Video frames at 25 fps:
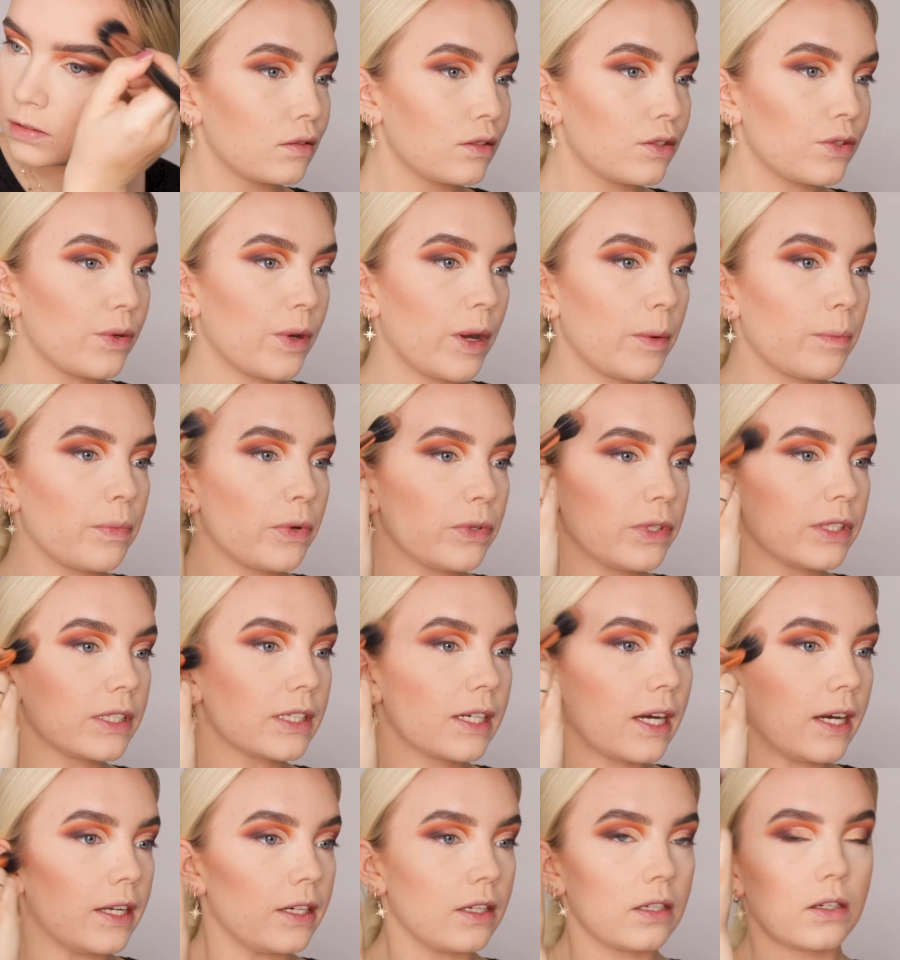So I put it
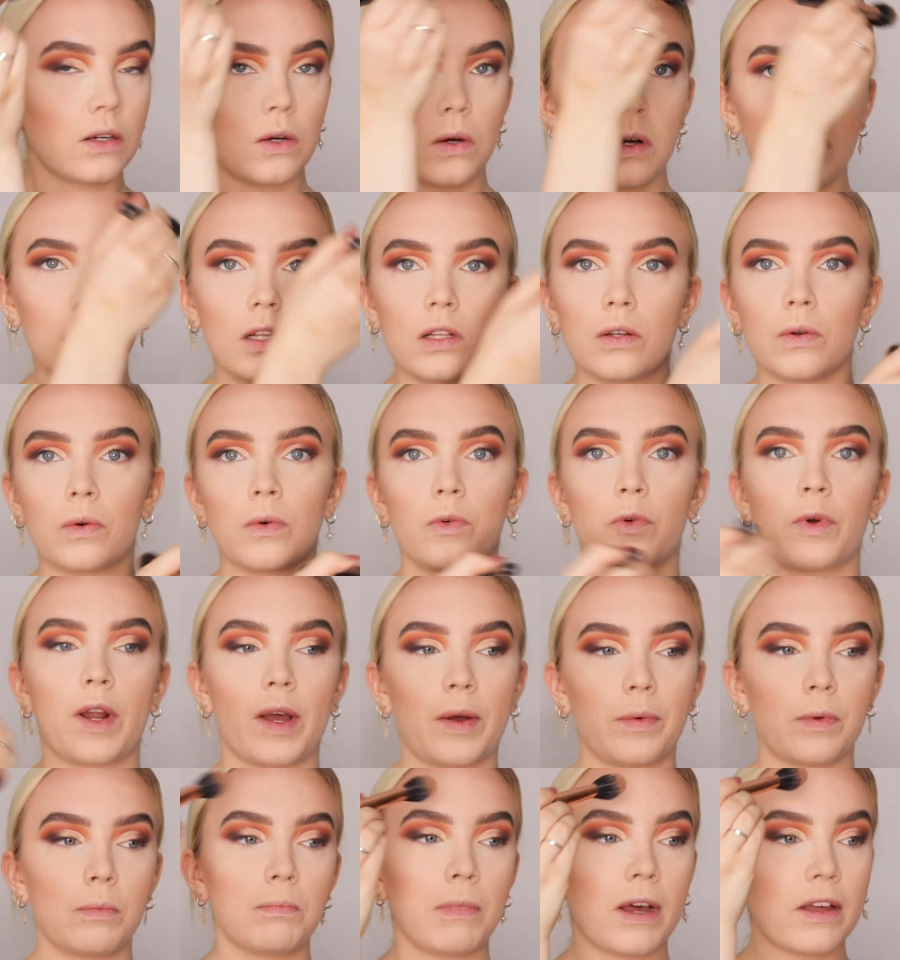kind of all
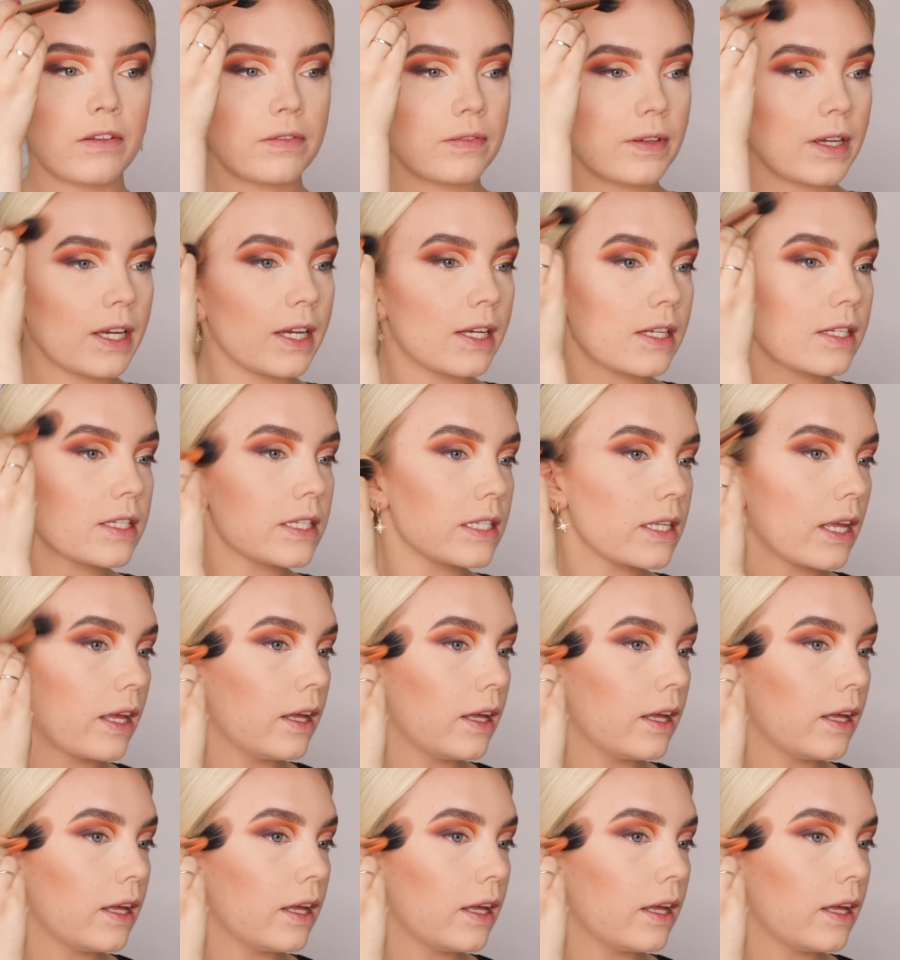around my face,